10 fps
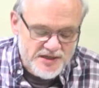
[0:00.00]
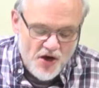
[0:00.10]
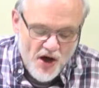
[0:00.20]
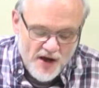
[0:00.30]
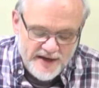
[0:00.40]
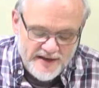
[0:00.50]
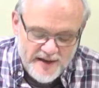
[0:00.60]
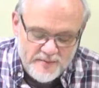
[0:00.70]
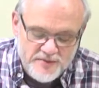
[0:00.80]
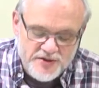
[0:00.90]
is calling
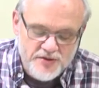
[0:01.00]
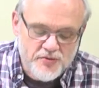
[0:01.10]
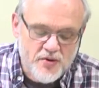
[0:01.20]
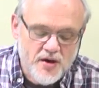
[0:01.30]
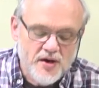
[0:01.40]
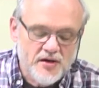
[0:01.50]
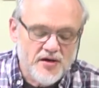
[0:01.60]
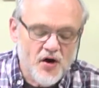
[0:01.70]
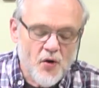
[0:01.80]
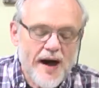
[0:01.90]
them to
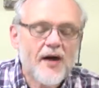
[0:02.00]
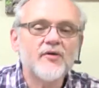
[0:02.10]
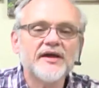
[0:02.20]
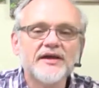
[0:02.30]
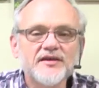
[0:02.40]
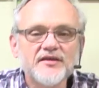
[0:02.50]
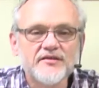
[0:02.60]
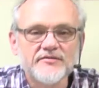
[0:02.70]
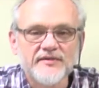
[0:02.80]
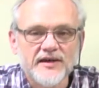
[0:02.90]
go out into
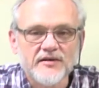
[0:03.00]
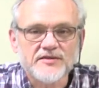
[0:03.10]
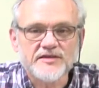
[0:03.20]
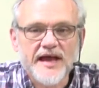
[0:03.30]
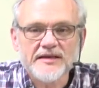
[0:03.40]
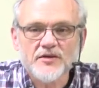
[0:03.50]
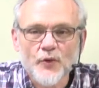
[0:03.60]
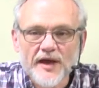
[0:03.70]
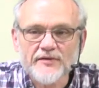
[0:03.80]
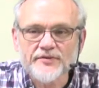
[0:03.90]
the fields, not to
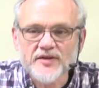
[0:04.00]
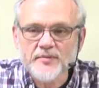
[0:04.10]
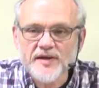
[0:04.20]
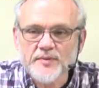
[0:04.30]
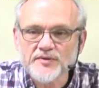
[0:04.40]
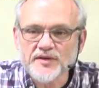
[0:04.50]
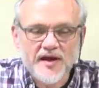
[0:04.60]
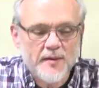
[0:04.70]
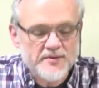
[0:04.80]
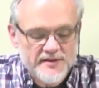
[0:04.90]
wait for the people to
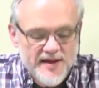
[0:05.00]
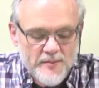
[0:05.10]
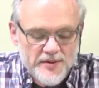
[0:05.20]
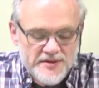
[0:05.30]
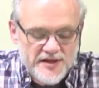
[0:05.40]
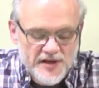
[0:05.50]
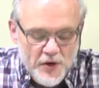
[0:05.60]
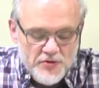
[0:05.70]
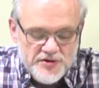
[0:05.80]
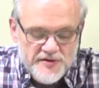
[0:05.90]
come to them, but to
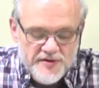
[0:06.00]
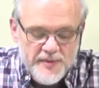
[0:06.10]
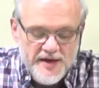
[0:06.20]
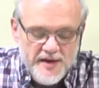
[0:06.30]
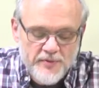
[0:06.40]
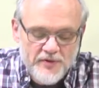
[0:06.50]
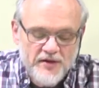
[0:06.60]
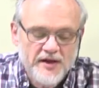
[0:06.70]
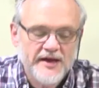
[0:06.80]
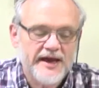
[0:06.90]
go to the
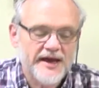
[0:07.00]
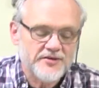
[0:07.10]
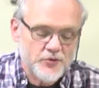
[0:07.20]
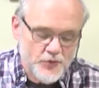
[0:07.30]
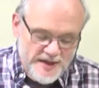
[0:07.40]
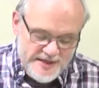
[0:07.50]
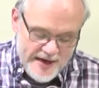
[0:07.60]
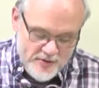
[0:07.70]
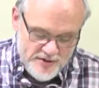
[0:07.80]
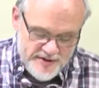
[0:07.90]
people and to reach
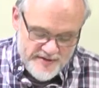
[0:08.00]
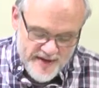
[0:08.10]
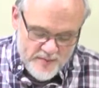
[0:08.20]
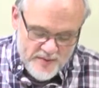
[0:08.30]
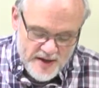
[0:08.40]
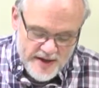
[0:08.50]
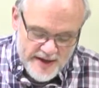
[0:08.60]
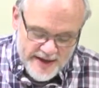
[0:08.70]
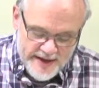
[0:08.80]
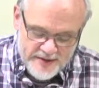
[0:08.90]
out to them
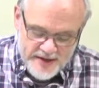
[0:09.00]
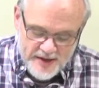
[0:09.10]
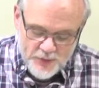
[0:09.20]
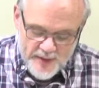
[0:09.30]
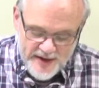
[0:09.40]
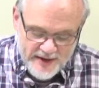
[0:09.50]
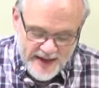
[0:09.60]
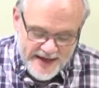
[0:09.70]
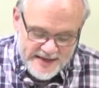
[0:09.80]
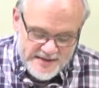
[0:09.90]
and
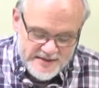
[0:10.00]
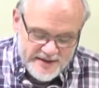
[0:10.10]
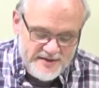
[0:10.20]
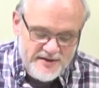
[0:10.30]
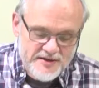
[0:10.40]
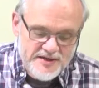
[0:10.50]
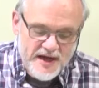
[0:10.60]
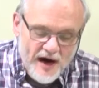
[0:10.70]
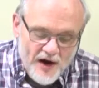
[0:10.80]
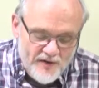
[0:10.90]
realize that there's
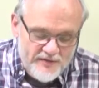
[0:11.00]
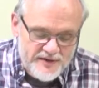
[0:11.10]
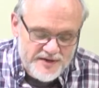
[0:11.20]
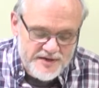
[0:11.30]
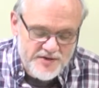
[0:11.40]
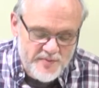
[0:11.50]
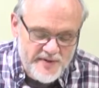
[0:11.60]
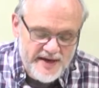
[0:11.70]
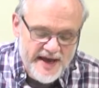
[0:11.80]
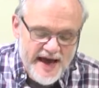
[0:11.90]
a harvest to
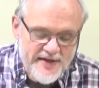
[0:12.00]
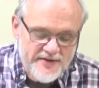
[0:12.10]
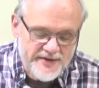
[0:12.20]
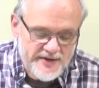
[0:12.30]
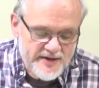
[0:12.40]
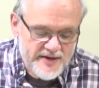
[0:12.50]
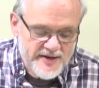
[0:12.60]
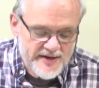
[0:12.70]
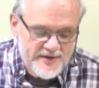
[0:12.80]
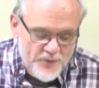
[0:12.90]
be gathered
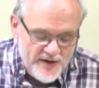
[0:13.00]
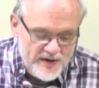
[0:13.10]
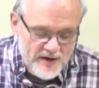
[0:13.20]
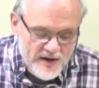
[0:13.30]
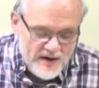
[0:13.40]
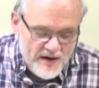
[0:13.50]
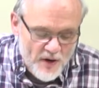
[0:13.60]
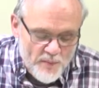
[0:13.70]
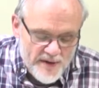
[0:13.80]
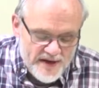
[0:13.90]
if we're
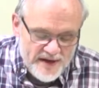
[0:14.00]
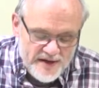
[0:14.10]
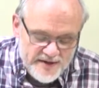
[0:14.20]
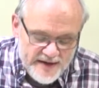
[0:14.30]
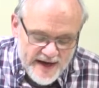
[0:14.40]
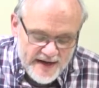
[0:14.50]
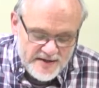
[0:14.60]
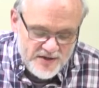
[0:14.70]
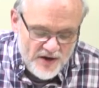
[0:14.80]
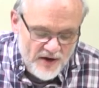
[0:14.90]
obedient to
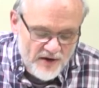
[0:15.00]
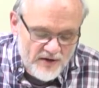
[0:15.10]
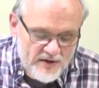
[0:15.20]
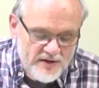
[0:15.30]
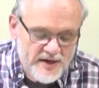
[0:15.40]
God's call.